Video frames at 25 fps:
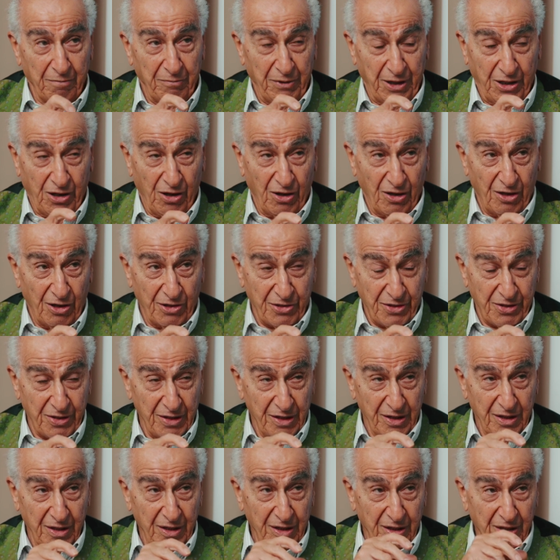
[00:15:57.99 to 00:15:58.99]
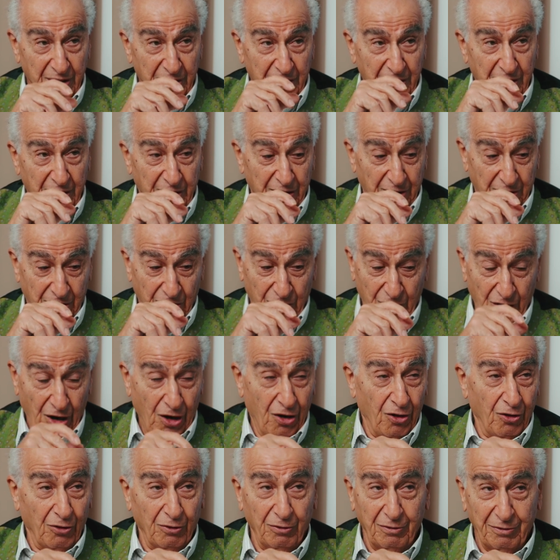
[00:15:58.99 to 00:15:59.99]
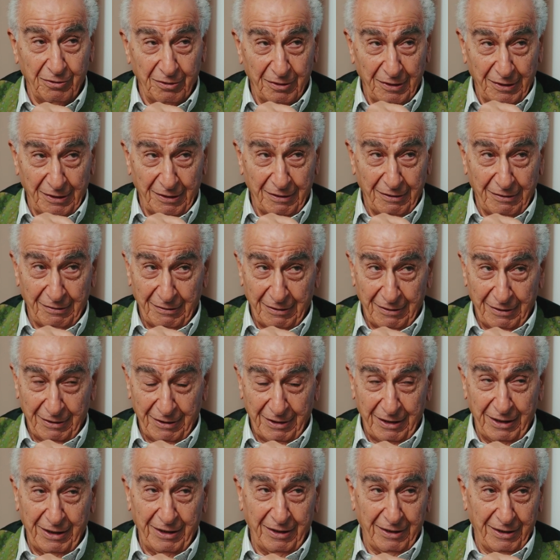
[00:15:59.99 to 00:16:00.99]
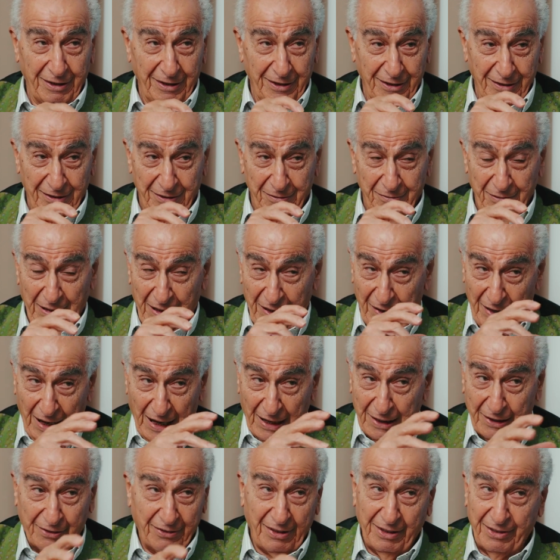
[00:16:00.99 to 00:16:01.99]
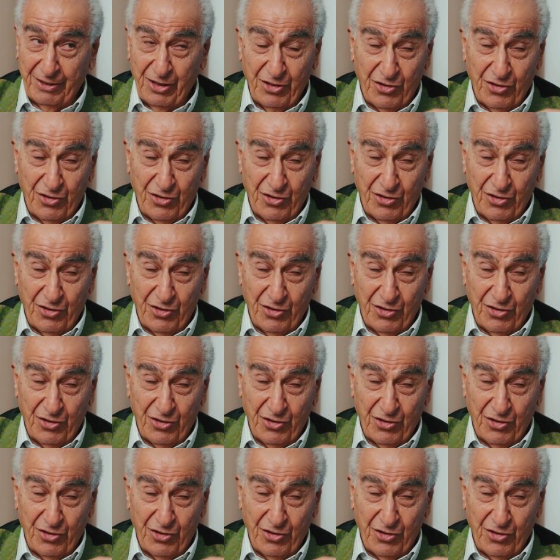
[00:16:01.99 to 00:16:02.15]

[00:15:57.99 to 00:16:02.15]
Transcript: because, you know, a lot of the